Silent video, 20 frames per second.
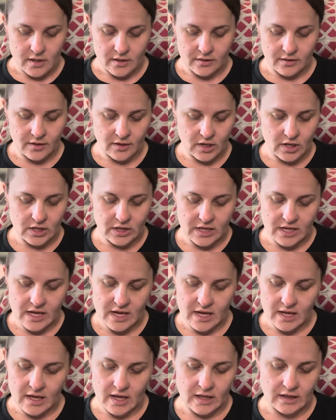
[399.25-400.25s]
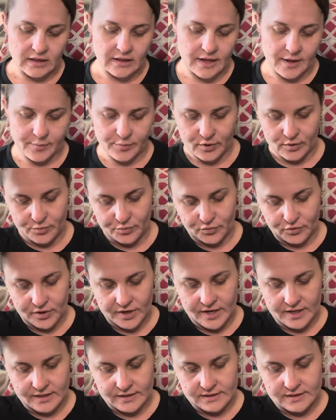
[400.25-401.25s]
They're the leopard
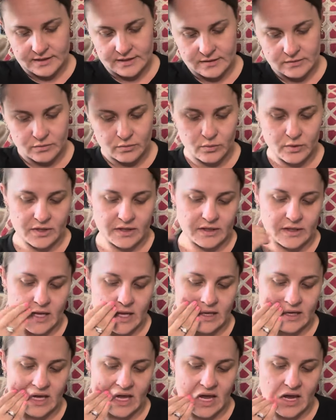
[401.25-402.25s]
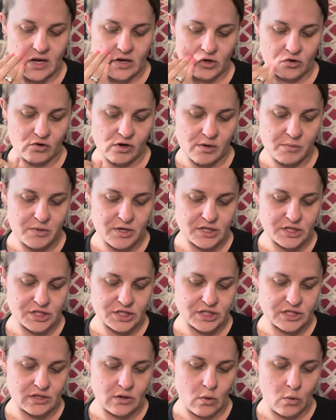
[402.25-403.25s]
print with like a
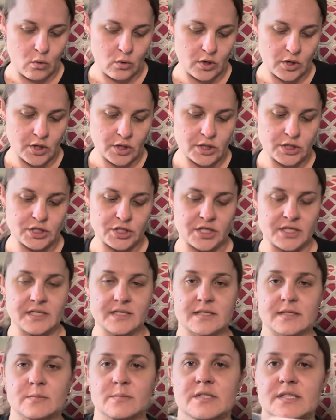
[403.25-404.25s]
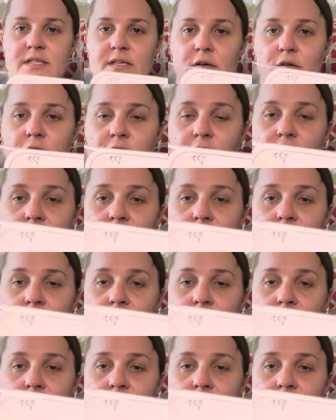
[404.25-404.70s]
creamish orange and some silver